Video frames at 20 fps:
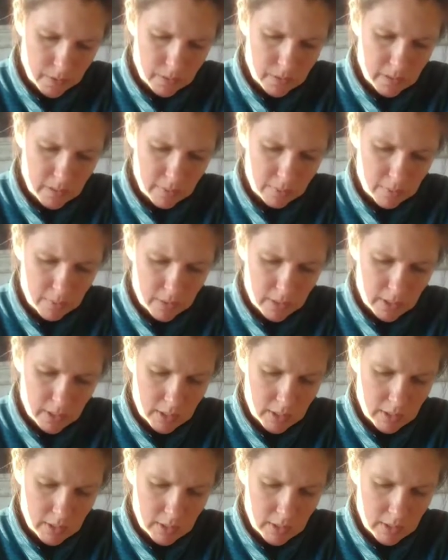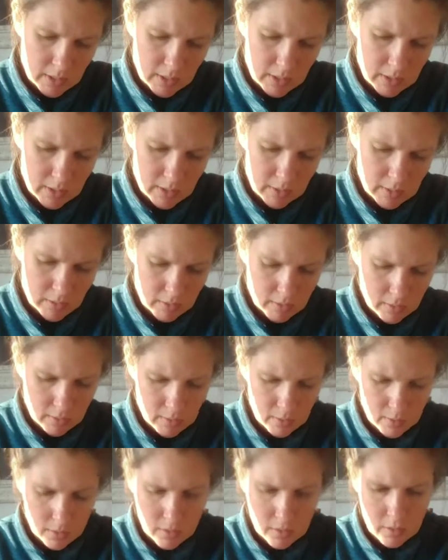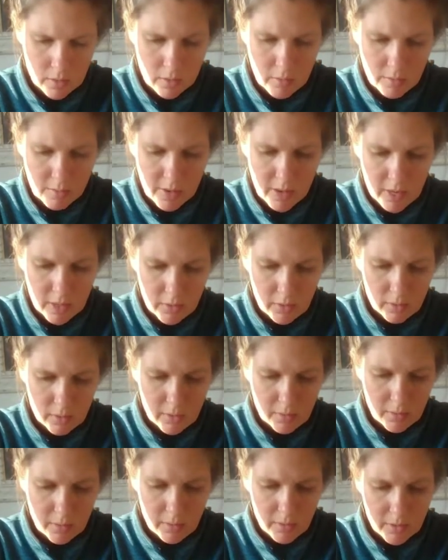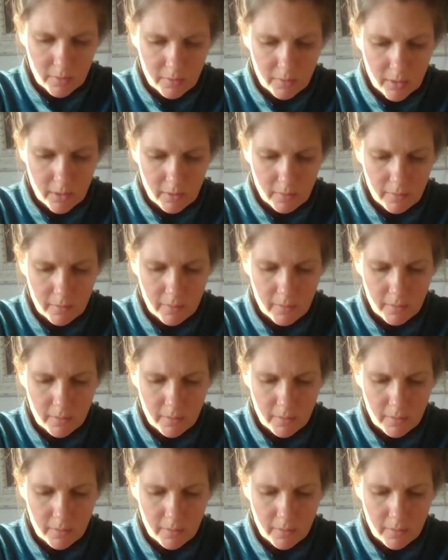Separating the seeds manually from the fluff